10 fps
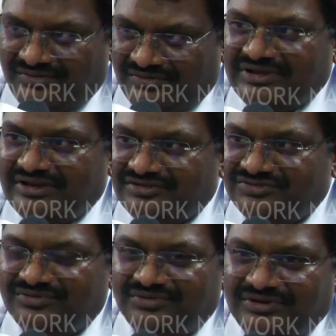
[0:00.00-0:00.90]
Okay,
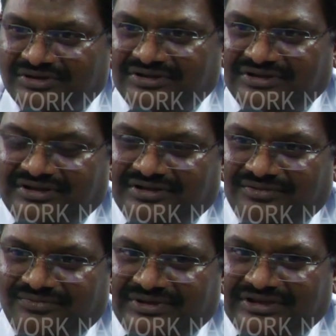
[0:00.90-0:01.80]
so
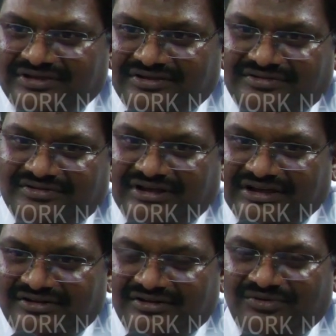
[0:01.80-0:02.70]
we
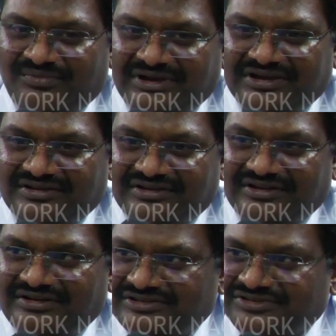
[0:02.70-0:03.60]
are now marketing
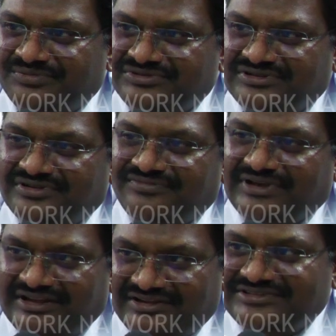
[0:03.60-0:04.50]
and distribution of
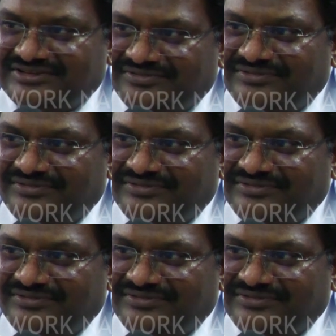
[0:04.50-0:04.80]
energy.